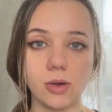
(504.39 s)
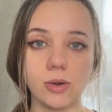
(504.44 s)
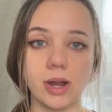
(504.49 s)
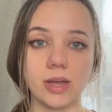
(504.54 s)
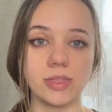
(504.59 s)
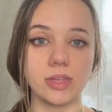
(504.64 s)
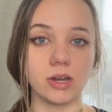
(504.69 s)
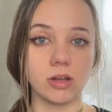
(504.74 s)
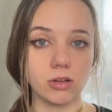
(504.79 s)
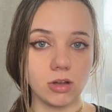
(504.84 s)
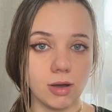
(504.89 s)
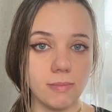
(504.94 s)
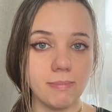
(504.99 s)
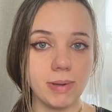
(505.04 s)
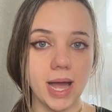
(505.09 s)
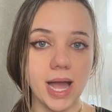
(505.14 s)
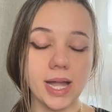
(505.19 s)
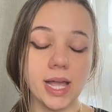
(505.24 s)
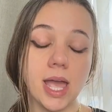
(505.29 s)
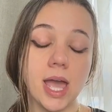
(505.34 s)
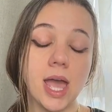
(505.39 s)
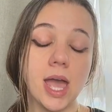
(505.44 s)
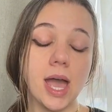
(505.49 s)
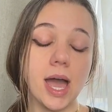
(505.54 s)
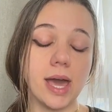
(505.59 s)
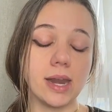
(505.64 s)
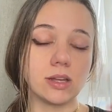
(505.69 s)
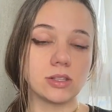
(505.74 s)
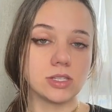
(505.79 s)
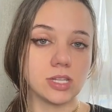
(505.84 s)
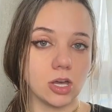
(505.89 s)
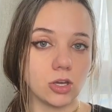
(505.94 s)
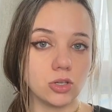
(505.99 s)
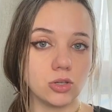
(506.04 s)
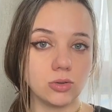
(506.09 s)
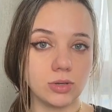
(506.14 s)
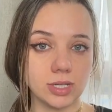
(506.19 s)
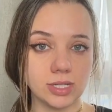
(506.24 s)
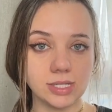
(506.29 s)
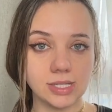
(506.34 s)
and then I'll come back and I'll tell you
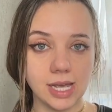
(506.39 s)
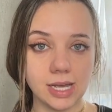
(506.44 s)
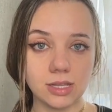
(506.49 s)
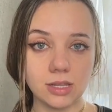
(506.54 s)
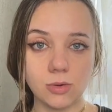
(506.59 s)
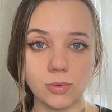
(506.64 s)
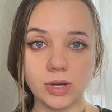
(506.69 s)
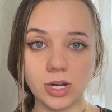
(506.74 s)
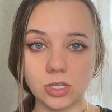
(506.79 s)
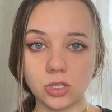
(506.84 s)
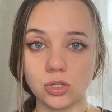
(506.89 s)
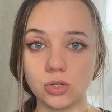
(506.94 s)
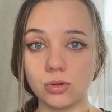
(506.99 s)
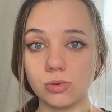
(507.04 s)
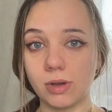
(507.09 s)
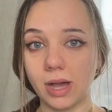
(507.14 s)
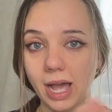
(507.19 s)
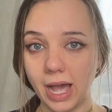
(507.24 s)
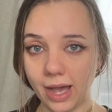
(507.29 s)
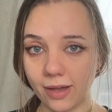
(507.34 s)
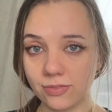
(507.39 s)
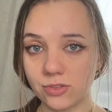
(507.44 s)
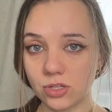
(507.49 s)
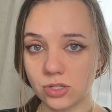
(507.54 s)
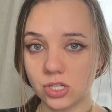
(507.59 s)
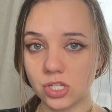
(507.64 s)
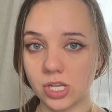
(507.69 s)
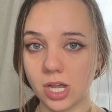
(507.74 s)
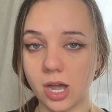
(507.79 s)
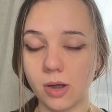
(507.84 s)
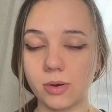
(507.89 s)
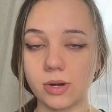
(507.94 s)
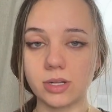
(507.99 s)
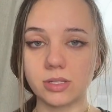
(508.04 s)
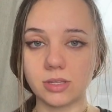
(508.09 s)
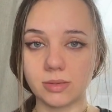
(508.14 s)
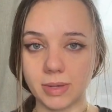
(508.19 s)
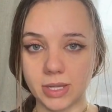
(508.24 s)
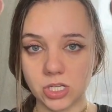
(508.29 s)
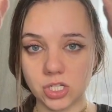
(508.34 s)
exactly what I do after the shower
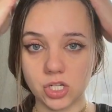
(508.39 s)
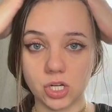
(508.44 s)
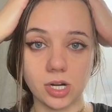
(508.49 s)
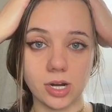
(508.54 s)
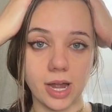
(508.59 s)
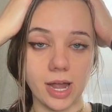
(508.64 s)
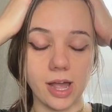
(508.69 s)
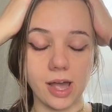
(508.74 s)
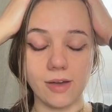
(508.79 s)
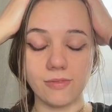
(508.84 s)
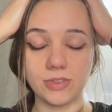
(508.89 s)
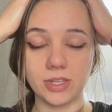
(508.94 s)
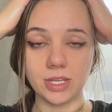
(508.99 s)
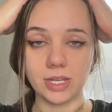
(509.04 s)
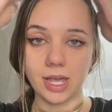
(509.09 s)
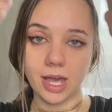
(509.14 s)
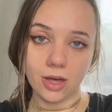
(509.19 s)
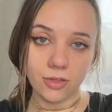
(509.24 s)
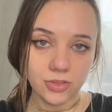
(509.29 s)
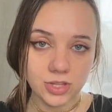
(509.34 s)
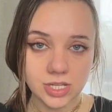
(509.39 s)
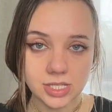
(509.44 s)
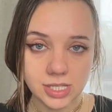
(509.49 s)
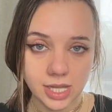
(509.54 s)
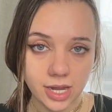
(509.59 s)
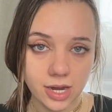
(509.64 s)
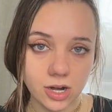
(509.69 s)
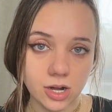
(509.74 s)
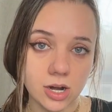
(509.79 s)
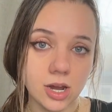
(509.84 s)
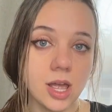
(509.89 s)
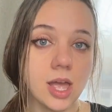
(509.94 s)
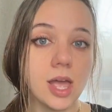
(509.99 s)
to make sure I have the healthiest hair.